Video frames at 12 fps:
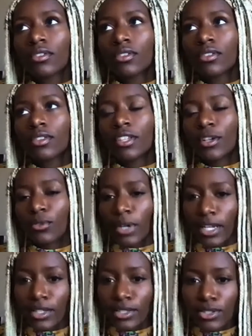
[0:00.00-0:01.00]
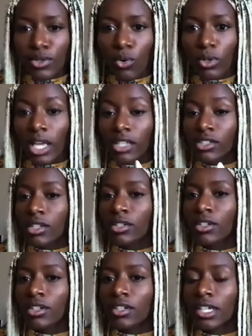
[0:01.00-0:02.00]
their race or like
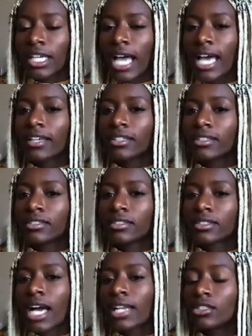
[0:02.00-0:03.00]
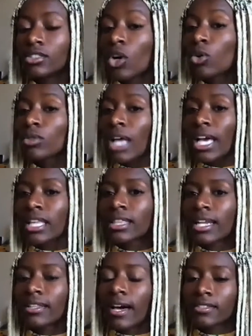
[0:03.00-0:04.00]
gender, and I kind of don't like that a
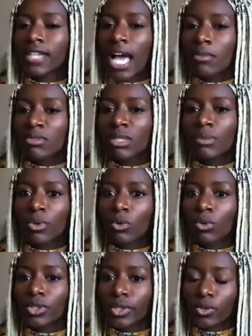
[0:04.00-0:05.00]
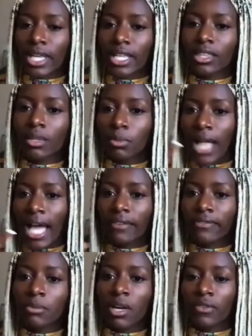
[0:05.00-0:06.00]
lot of times people will use like, the black
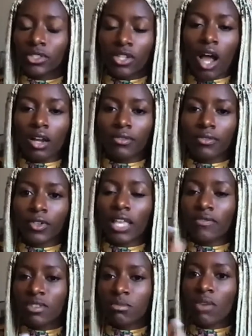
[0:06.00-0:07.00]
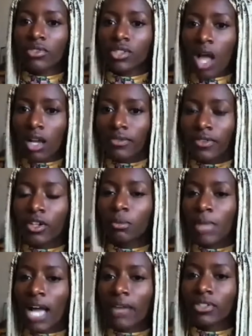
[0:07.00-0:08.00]
female photographer or
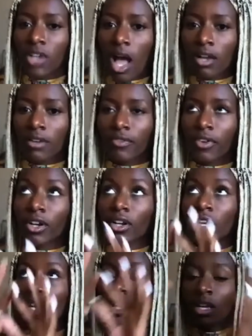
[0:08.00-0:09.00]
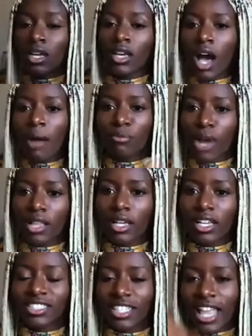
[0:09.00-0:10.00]
black photographer
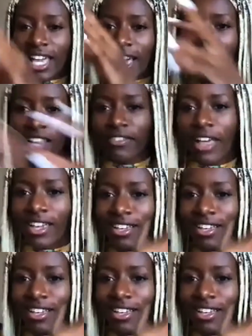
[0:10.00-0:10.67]
umbrella to like kind of like